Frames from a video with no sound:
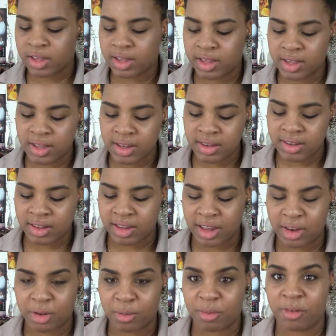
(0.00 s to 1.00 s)
good to
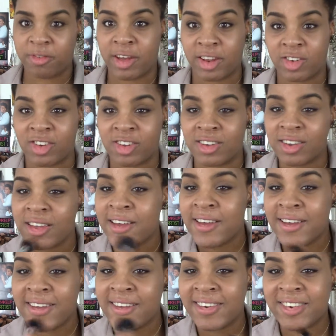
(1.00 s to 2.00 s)
let your perfections
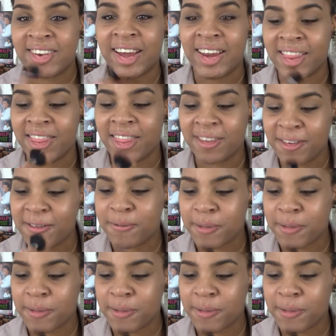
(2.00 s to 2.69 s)
shine through